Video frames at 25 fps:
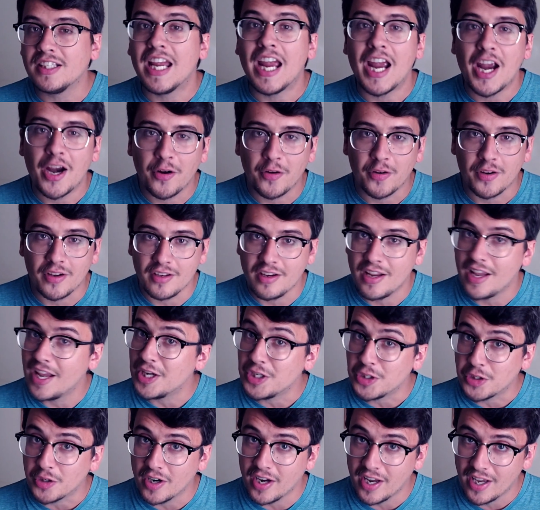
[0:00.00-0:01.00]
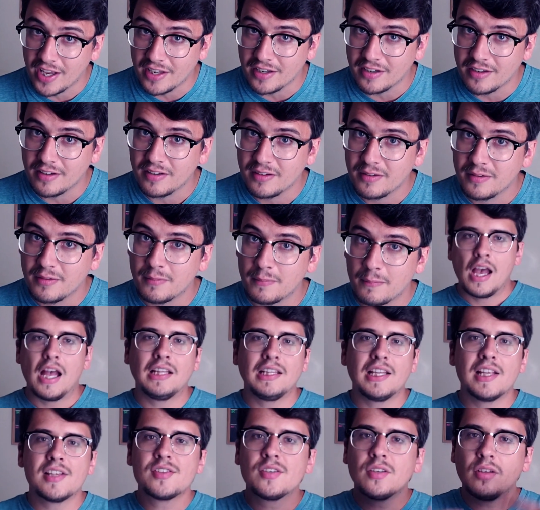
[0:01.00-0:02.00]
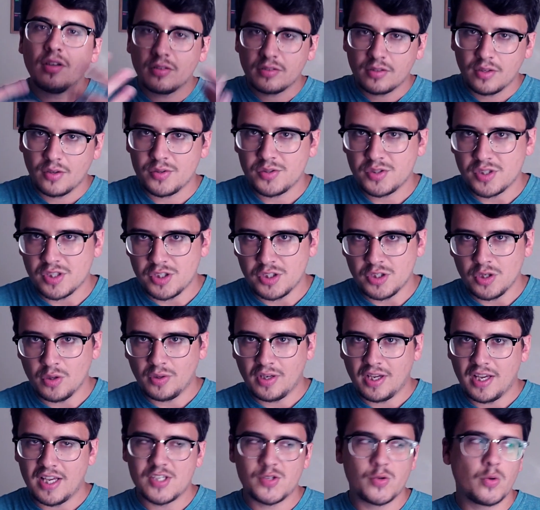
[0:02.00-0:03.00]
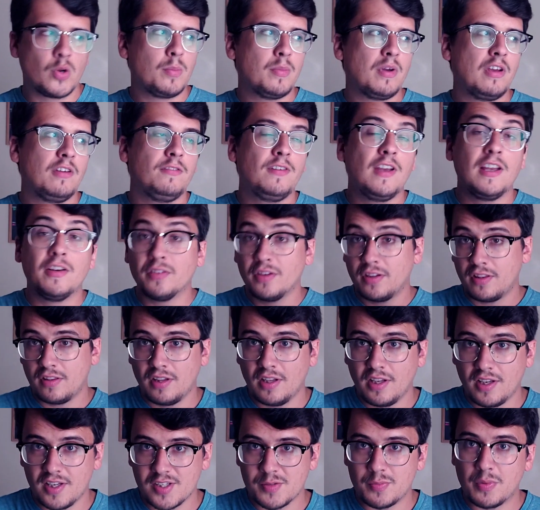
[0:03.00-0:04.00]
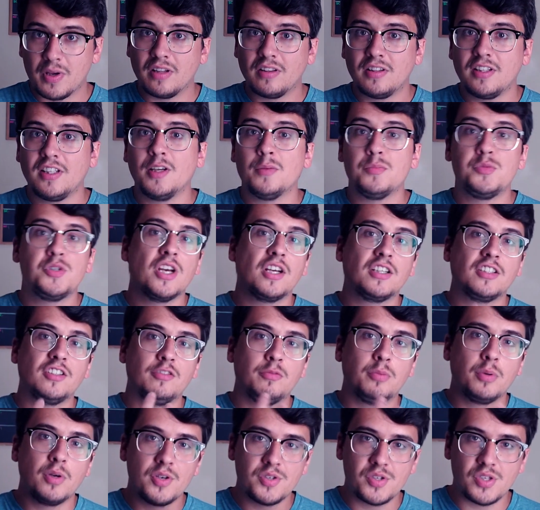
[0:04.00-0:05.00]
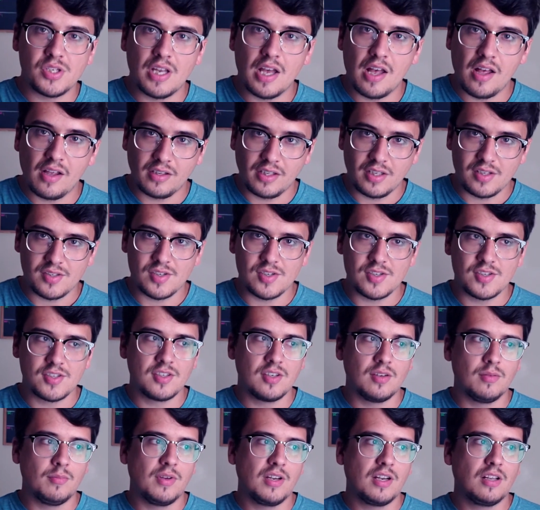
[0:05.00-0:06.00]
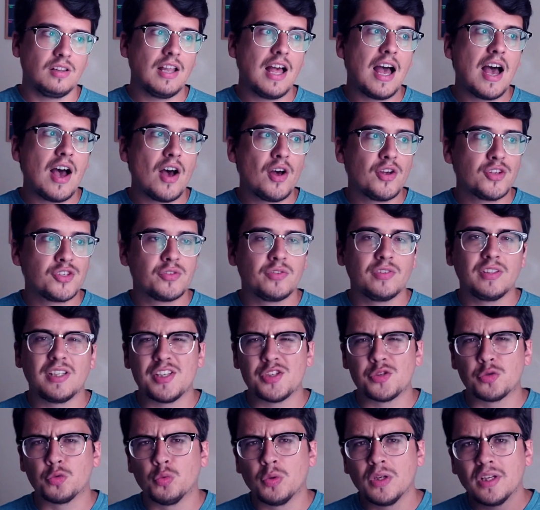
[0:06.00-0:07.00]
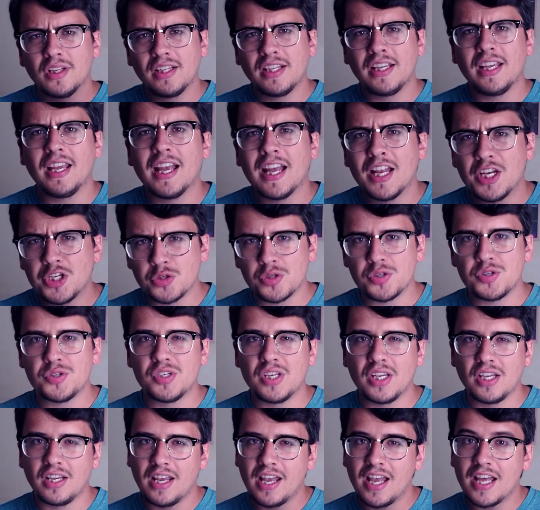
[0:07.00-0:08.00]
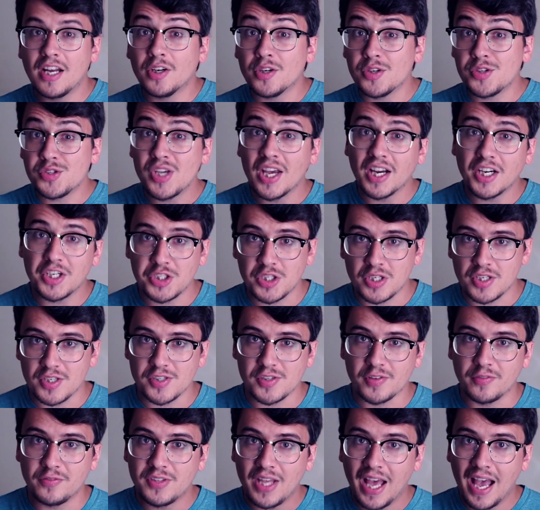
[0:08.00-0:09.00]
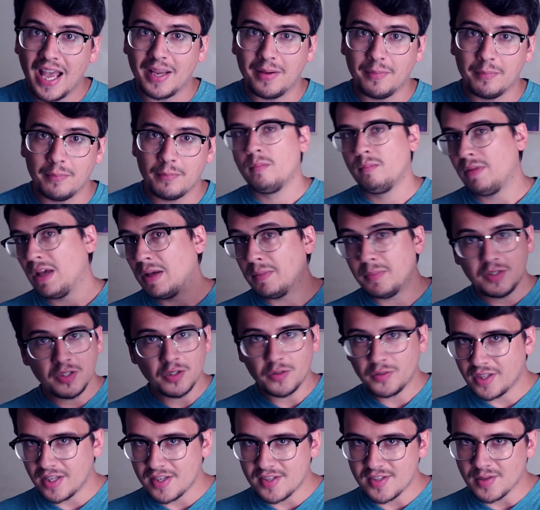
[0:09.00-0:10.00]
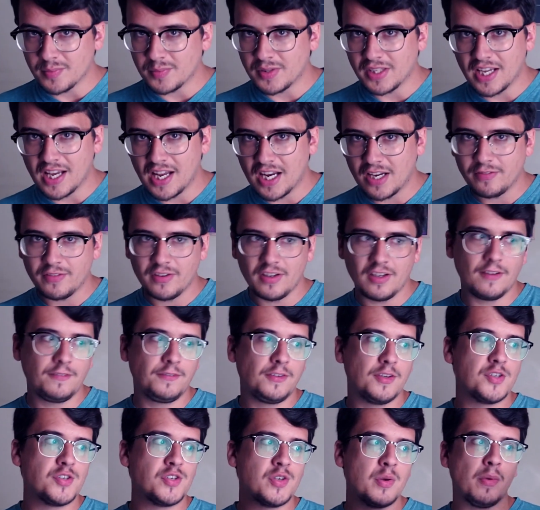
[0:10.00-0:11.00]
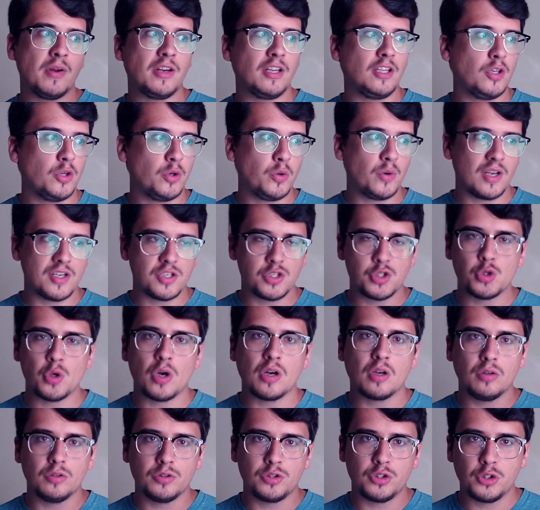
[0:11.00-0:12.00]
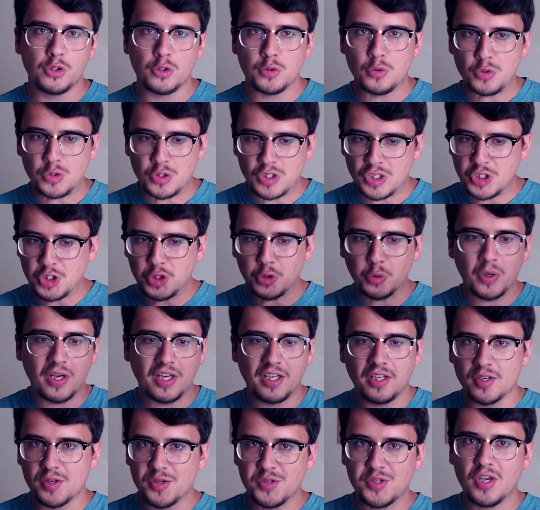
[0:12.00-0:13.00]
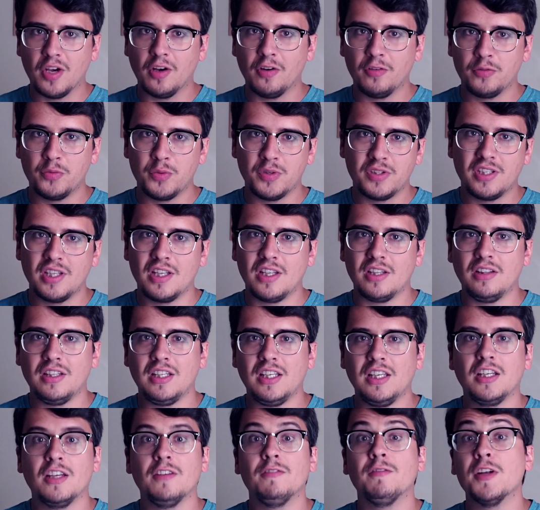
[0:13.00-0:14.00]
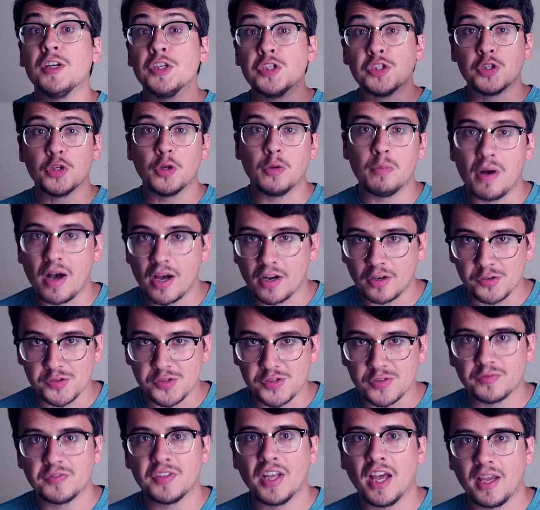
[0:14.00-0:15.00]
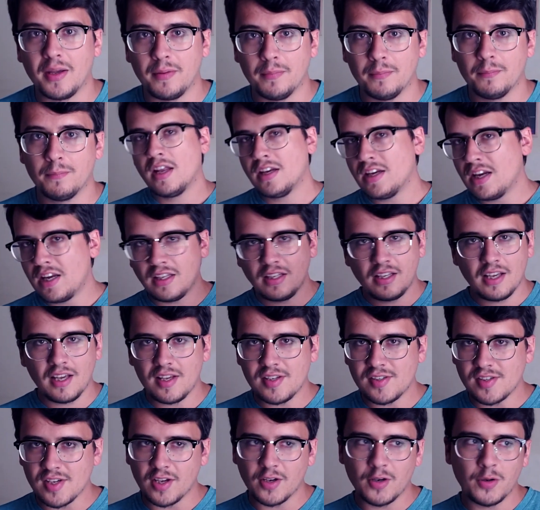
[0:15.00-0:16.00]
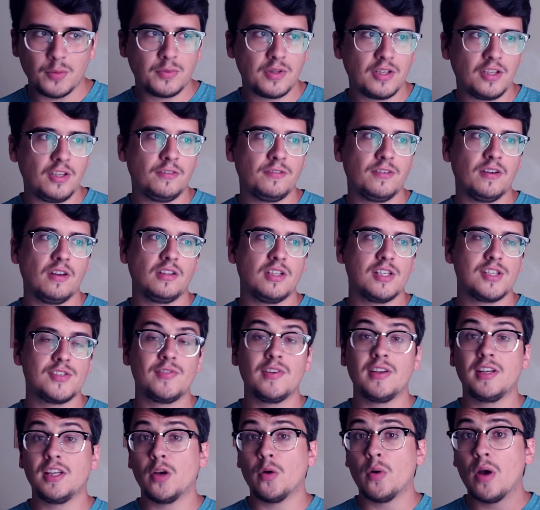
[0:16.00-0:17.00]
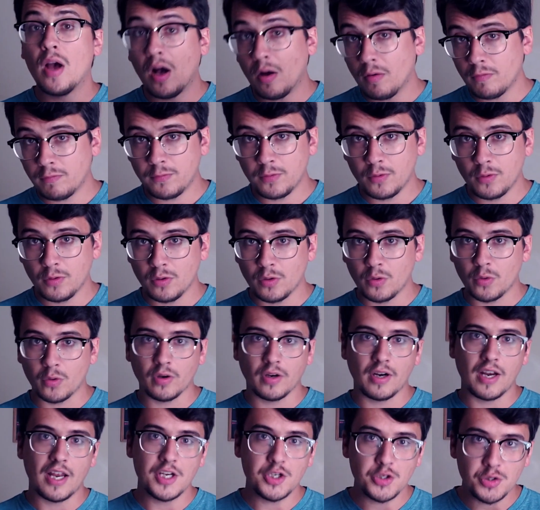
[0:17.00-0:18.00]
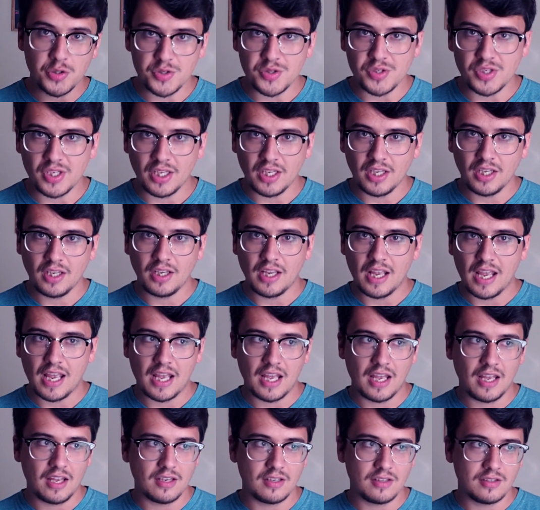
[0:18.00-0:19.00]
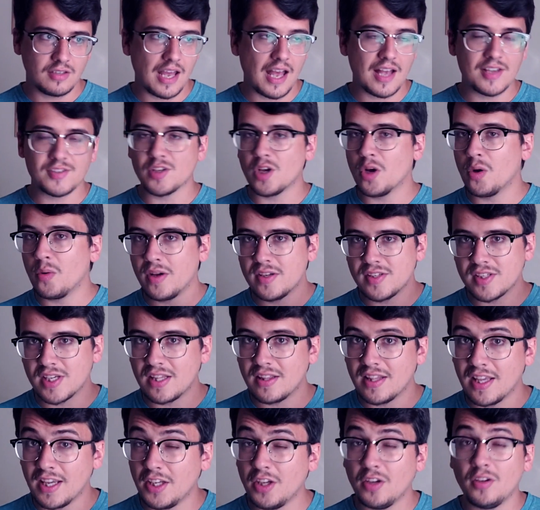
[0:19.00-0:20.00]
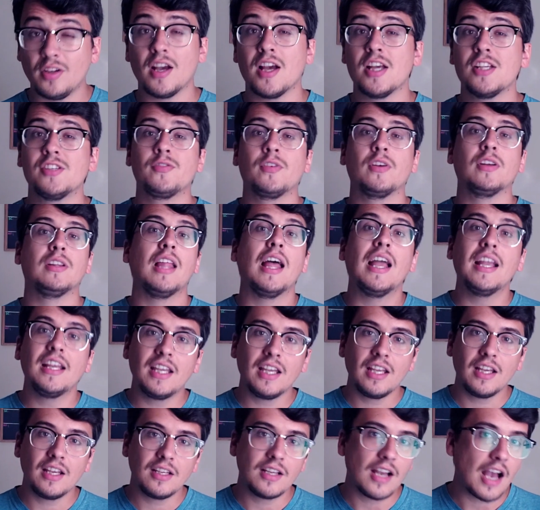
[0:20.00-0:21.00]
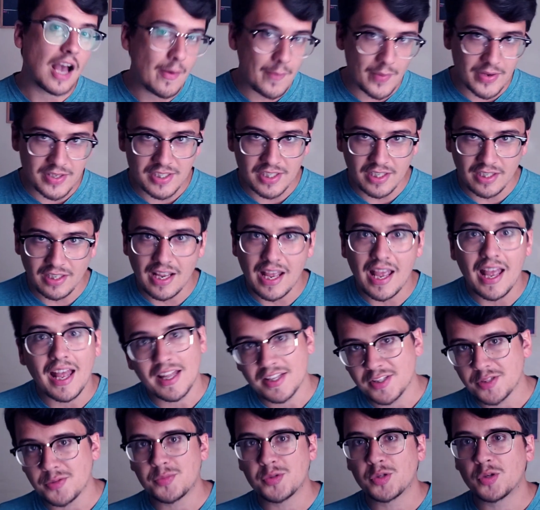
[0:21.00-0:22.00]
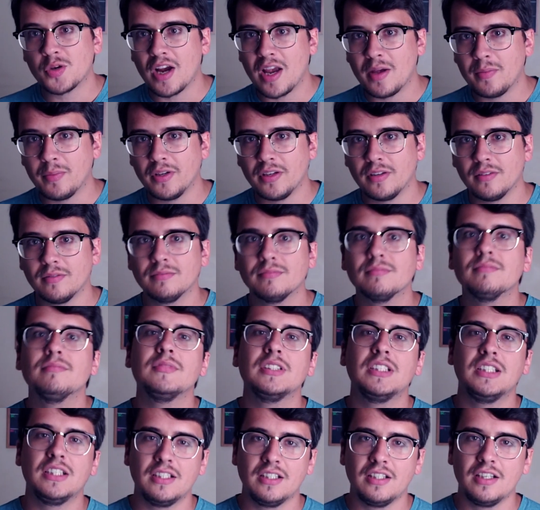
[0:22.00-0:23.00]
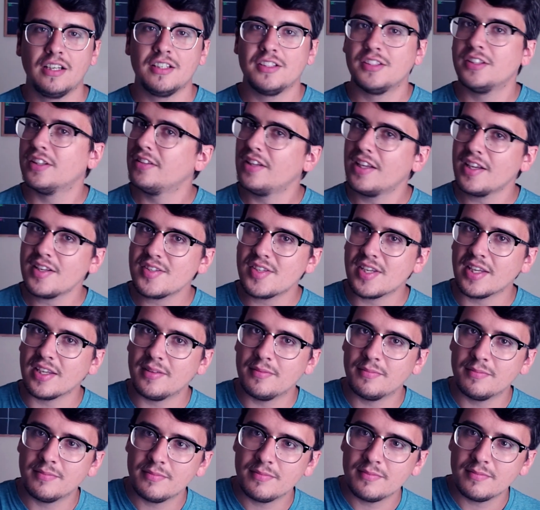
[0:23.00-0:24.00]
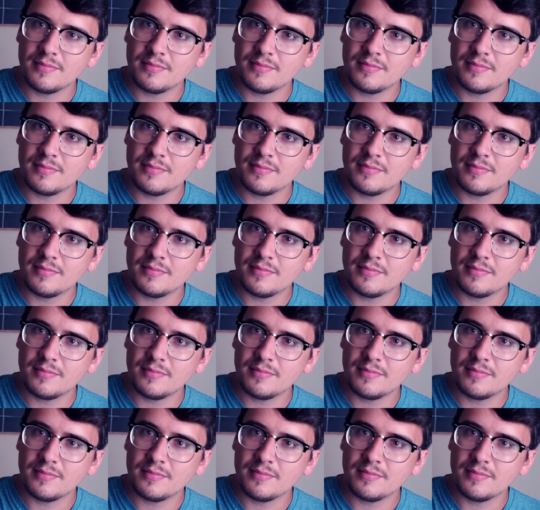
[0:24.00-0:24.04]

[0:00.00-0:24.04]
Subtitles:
Karen in your head. And this all goes to showcase one of my favorite things about the objective personality system. It allows for these really interesting intersections of type. Maybe you'll get something out of it if you're somebody who has struggled to situate yourself within the conventional models of type. In any case, I hope that you found this video helpful or interesting, and as always, I thank you guys for liking, commenting, and subscribing. Until next time.